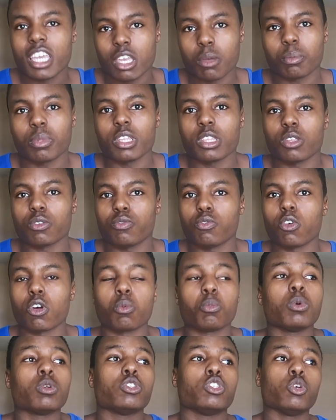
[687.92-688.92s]
complete the
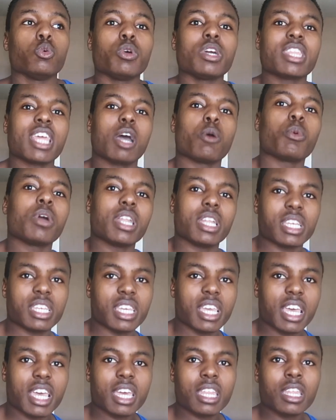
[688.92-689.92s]
form. Well, doing that weight
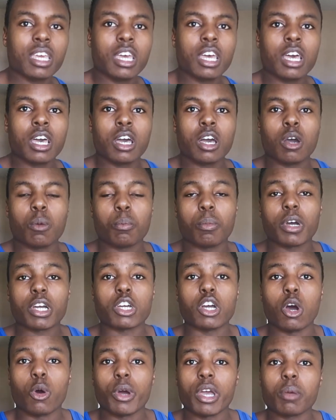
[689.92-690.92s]
again,
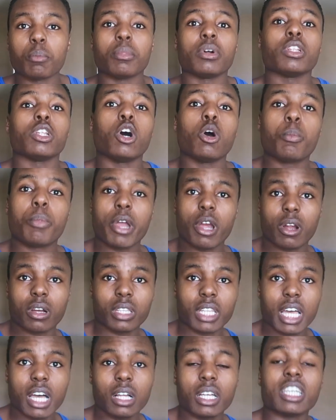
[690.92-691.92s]
but going below
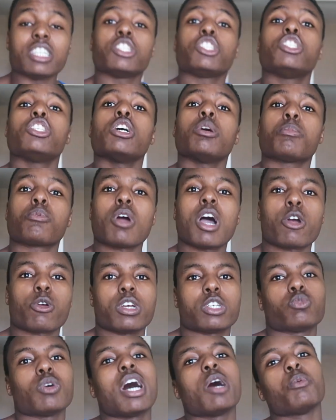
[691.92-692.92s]
parallel is still
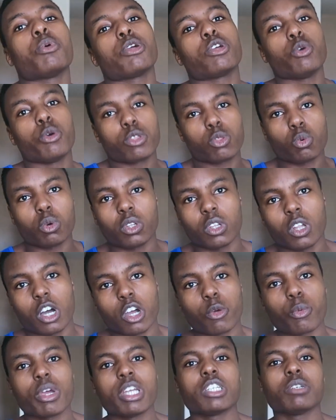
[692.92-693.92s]
progress. Why? We're going through a
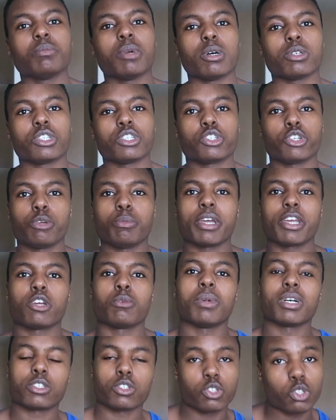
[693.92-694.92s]
longer range of motion, so you making
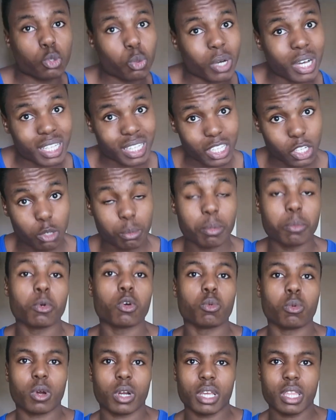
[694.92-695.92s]
your muscles do a little bit
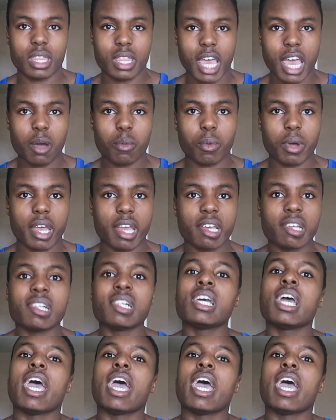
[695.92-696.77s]
more work in that way.